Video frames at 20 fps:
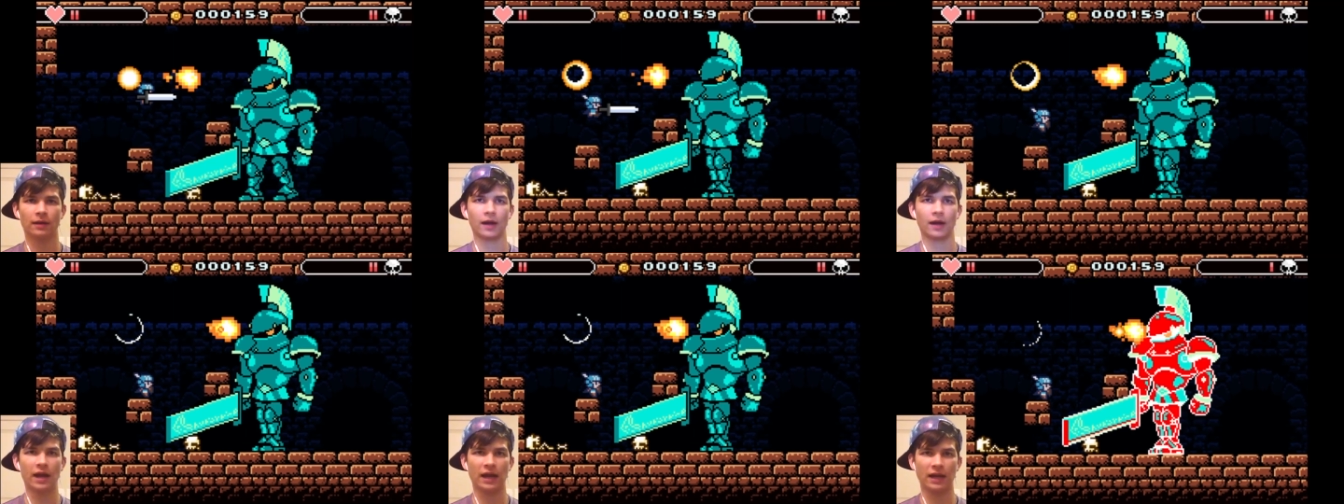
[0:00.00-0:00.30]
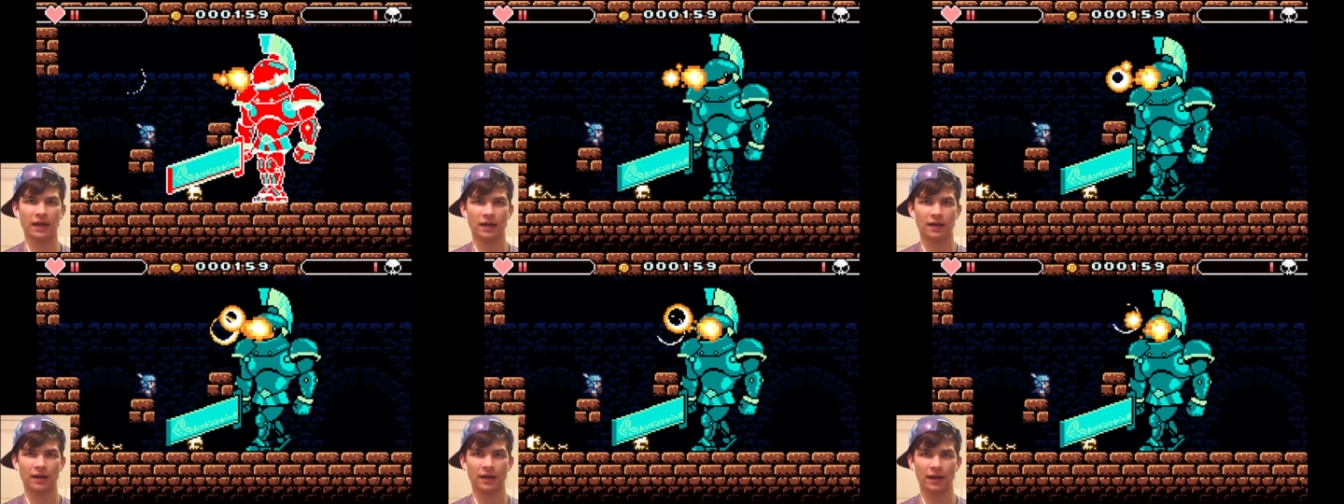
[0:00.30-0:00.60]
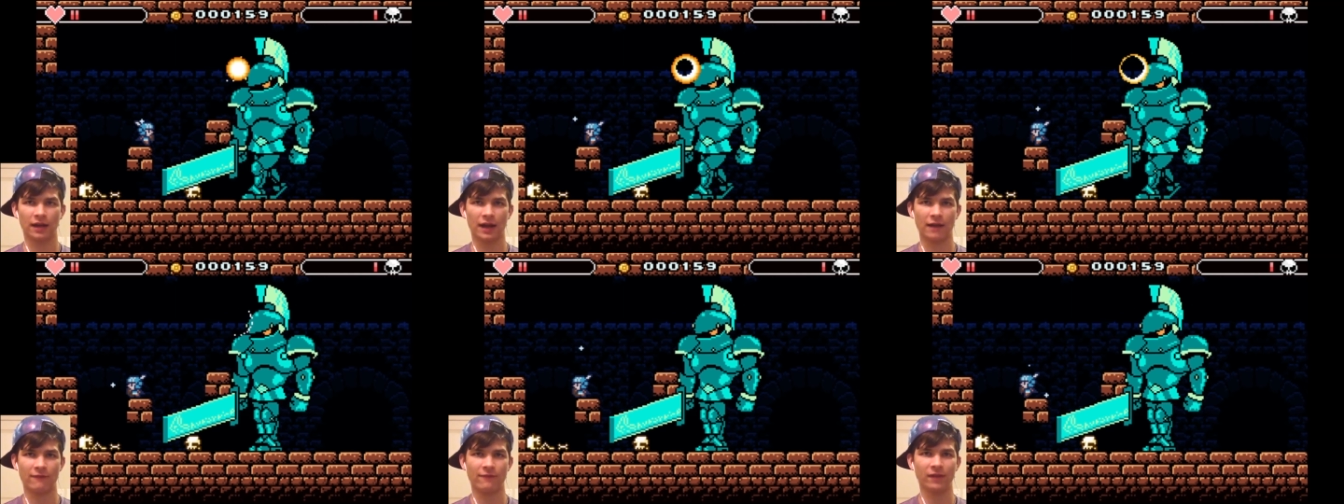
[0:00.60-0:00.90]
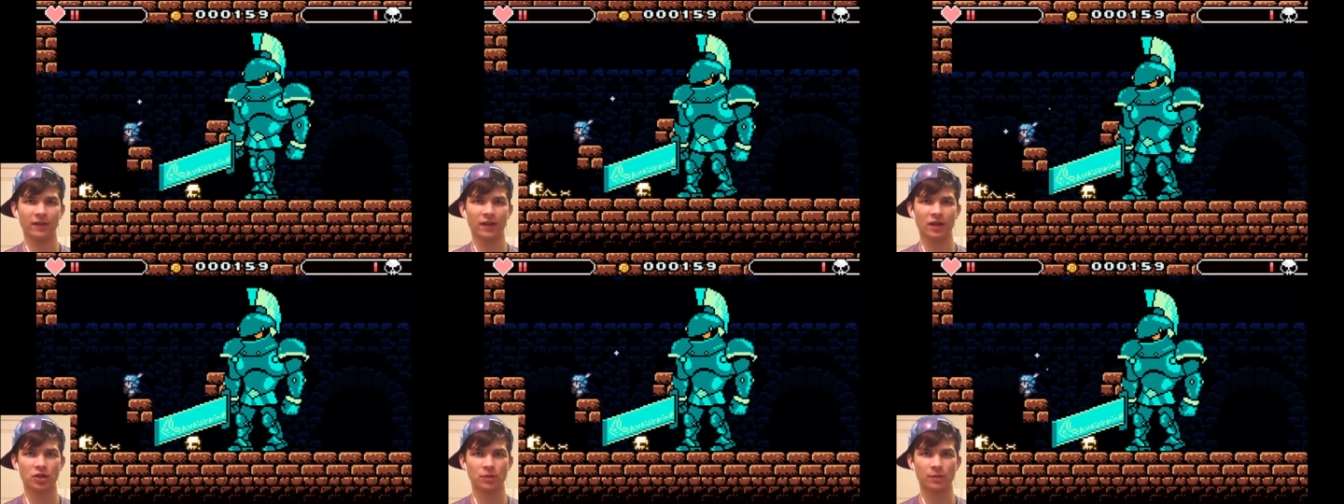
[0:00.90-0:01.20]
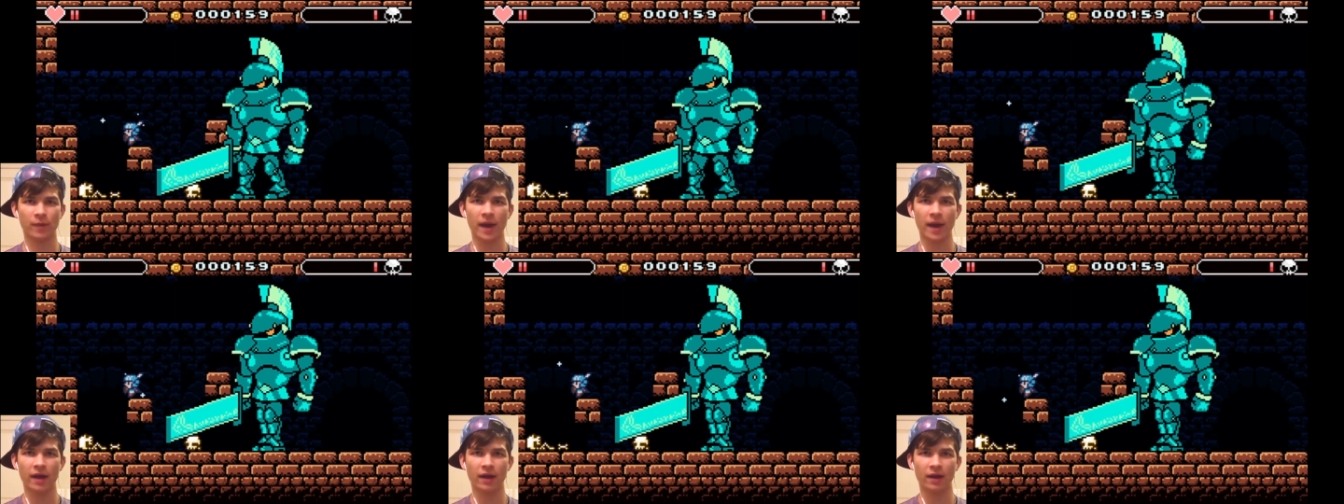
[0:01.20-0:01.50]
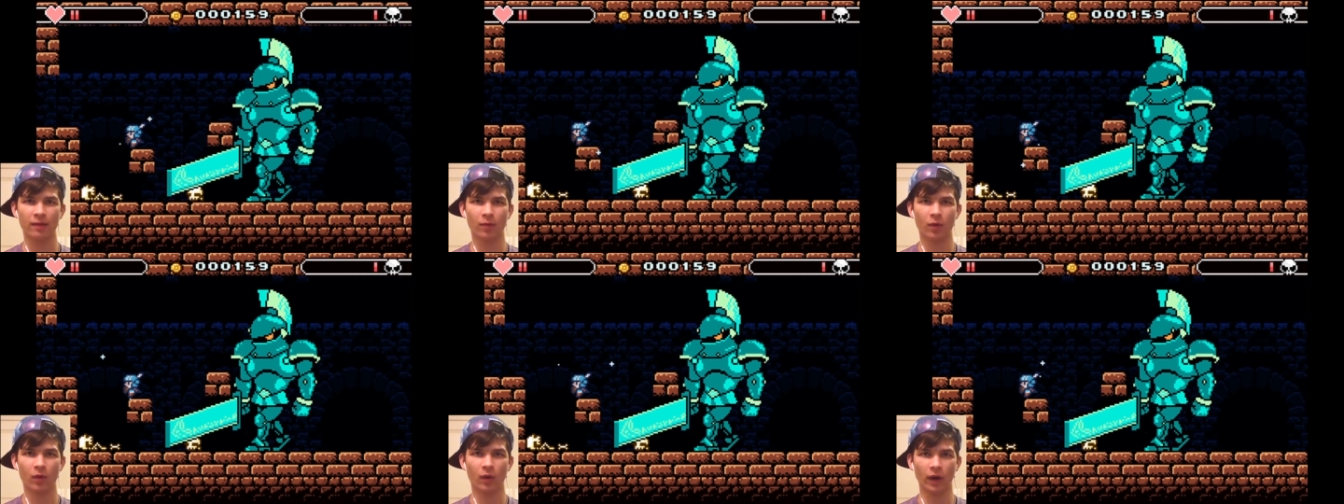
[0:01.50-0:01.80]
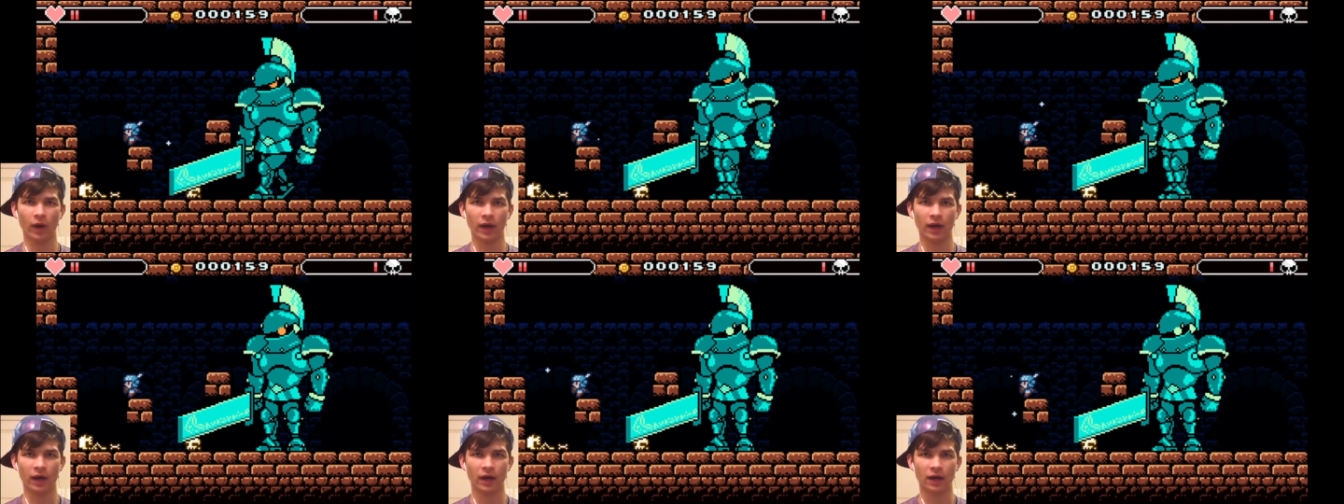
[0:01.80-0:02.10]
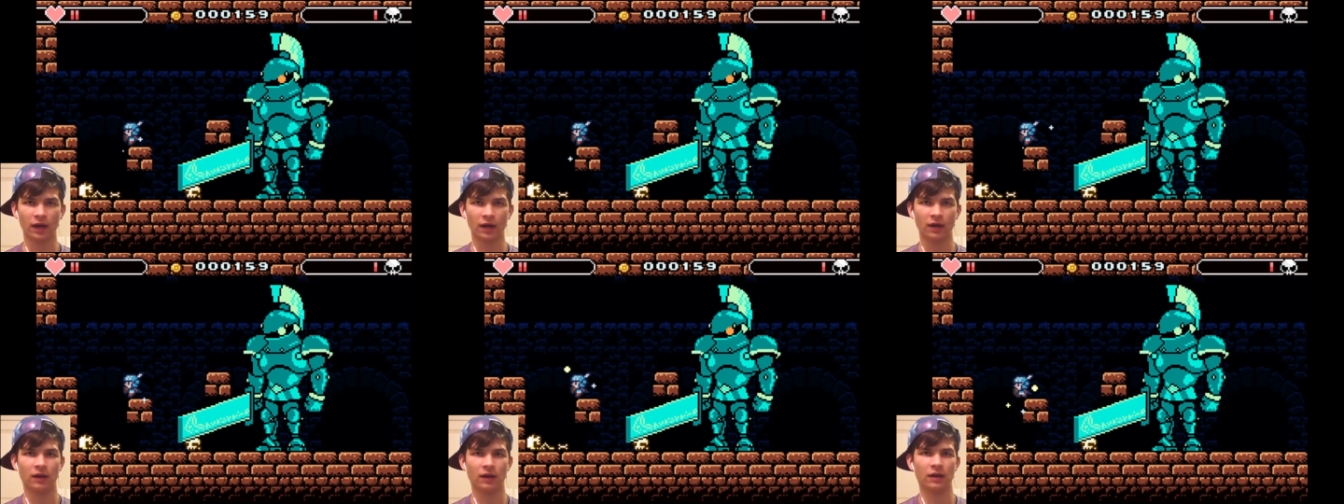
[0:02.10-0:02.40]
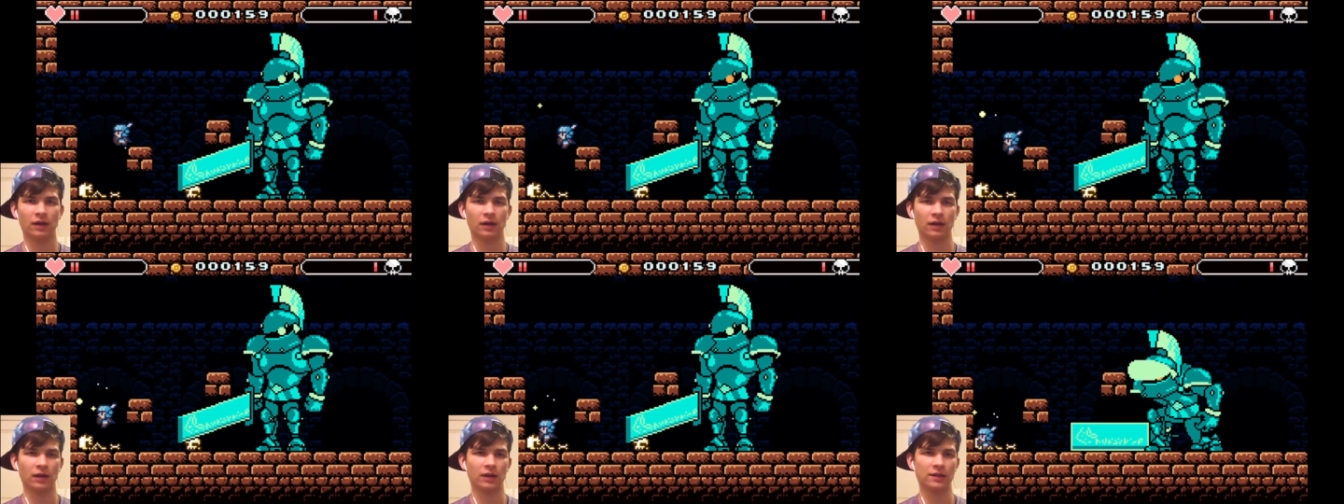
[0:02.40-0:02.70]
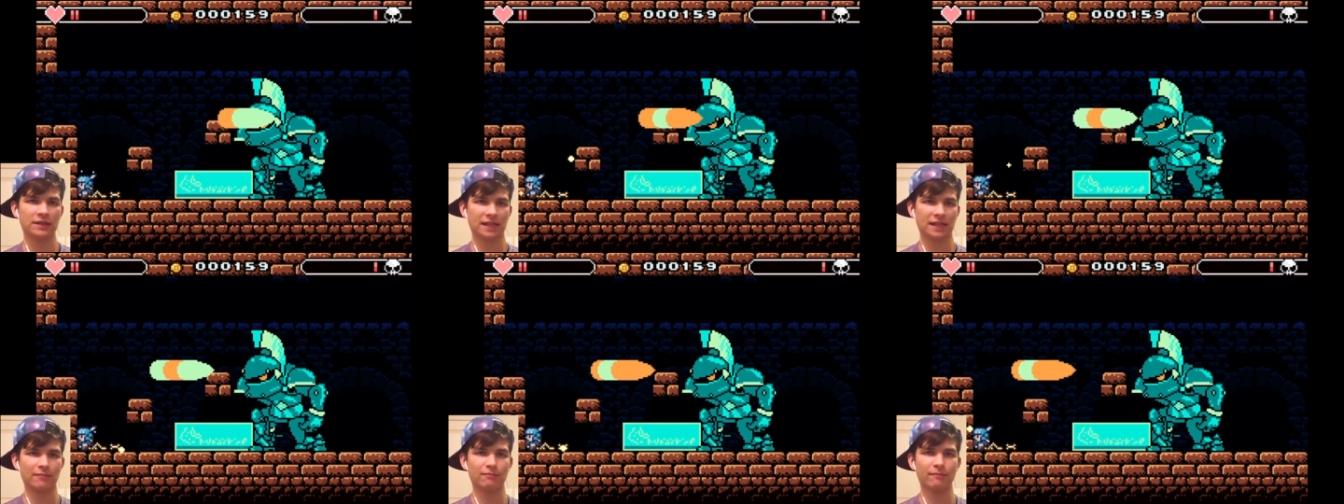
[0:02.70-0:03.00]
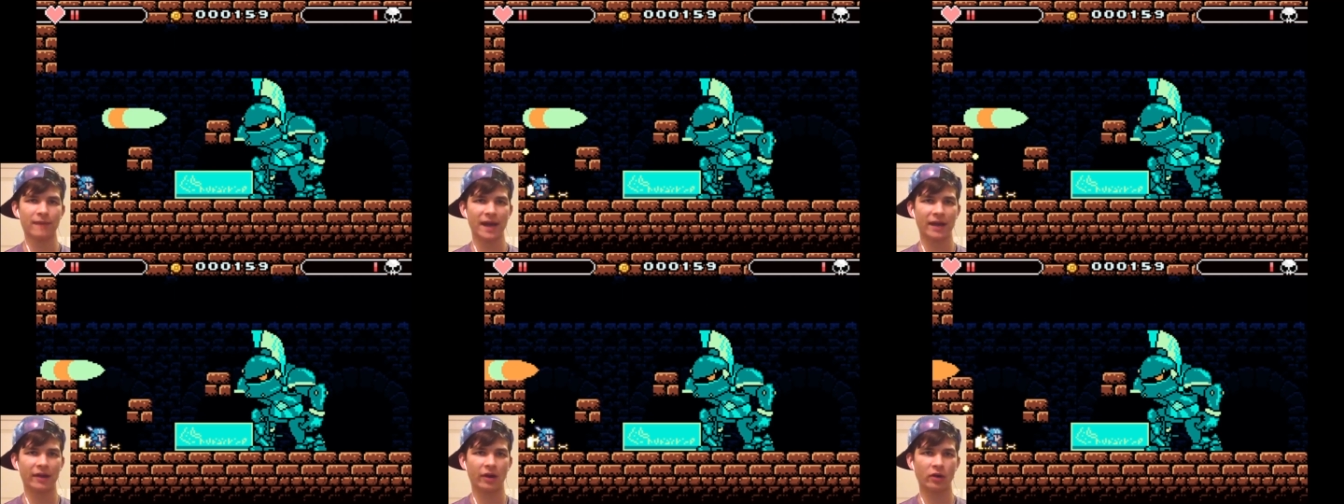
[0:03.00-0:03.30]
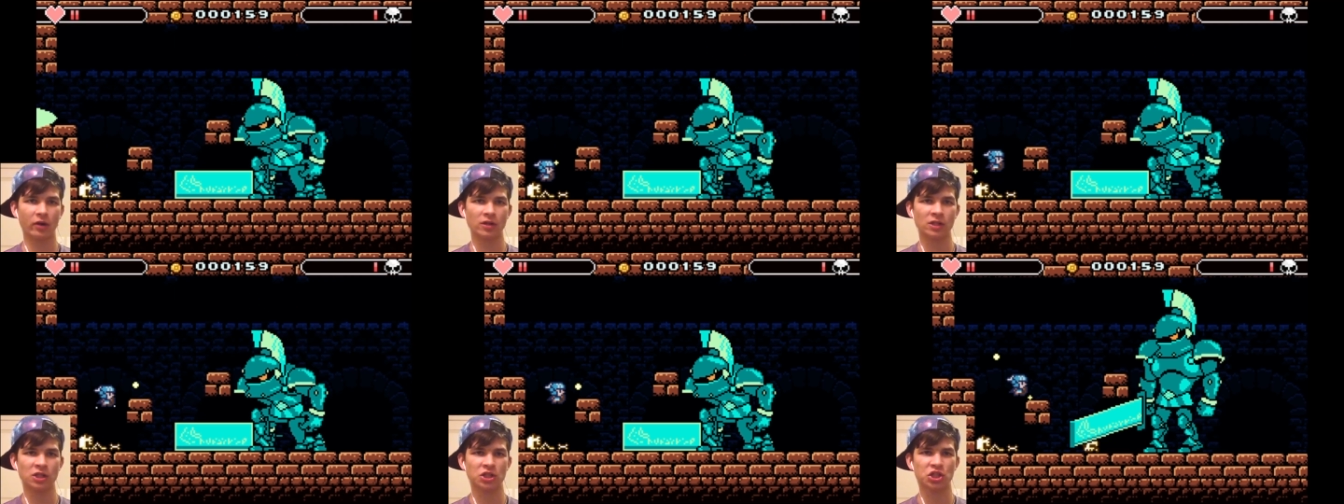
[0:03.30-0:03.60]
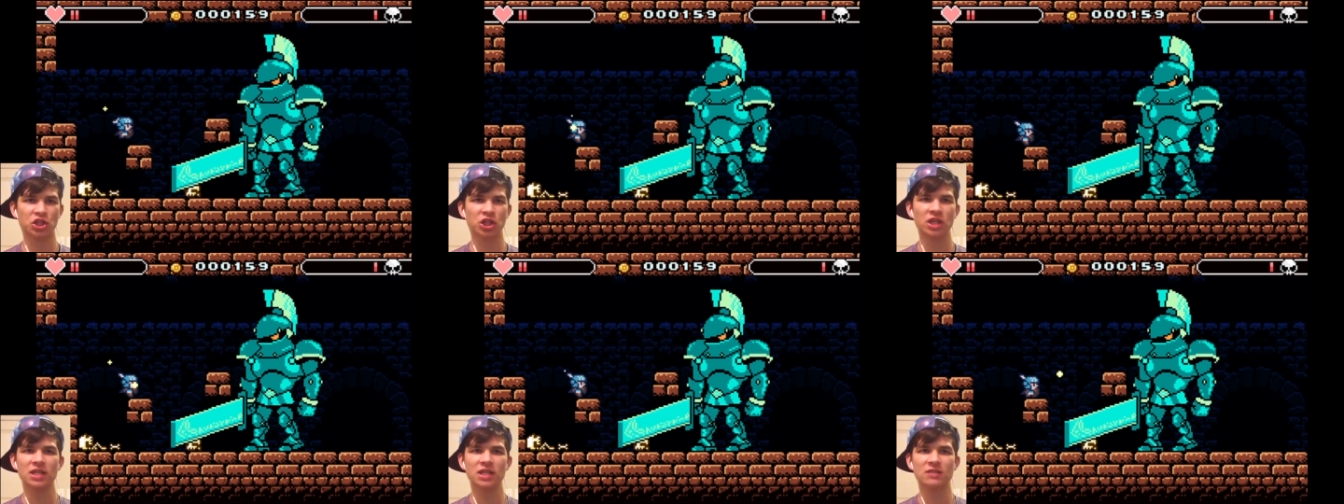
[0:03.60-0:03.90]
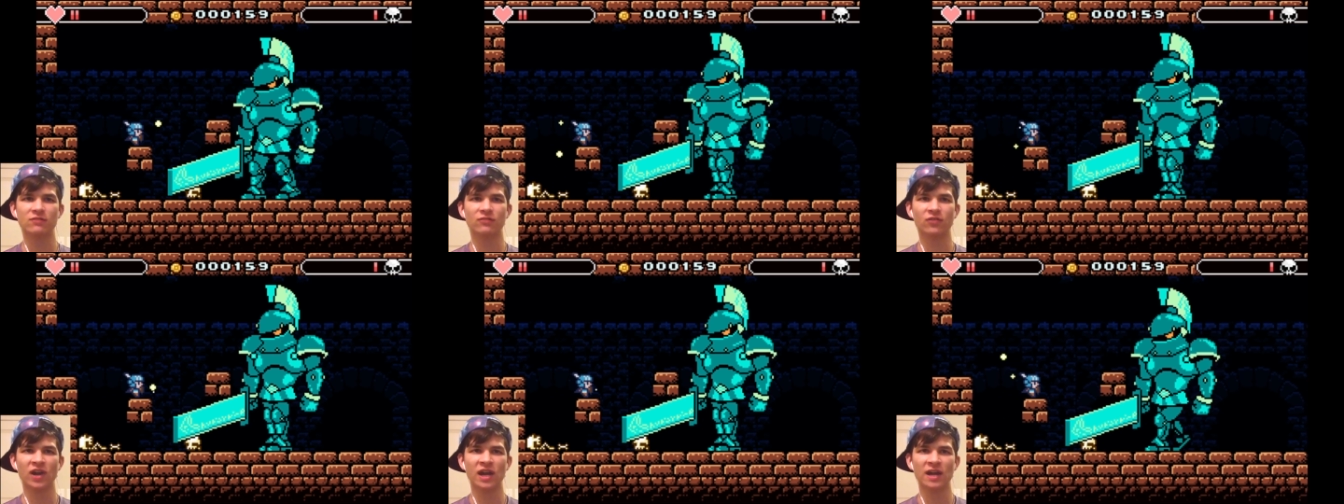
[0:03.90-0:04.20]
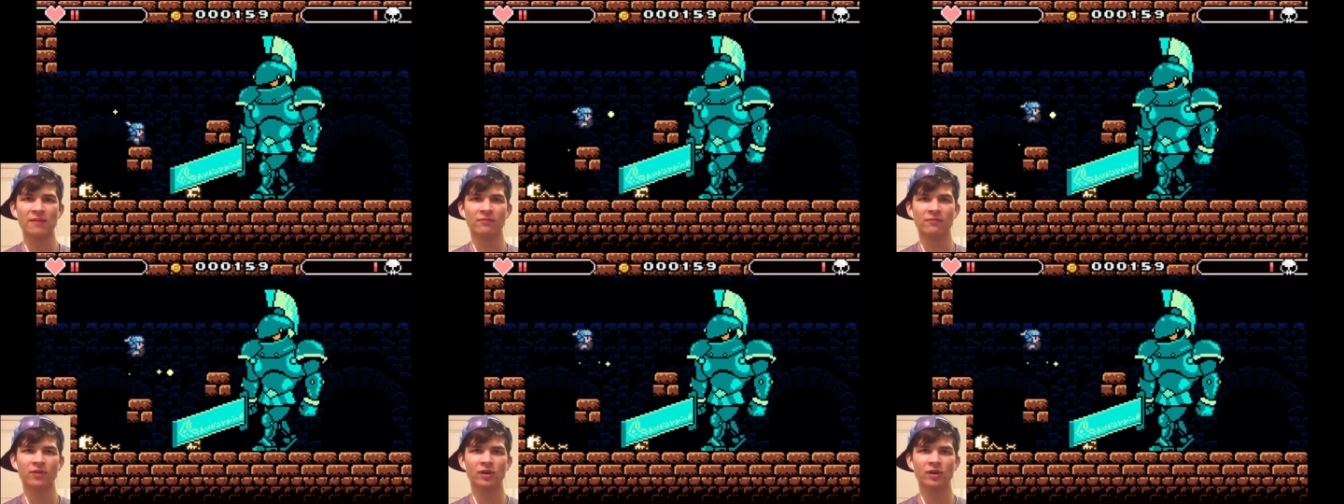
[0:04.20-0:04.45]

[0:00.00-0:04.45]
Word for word: Alright, I figured out your pattern, boy. It's like a macaroni and cheese frame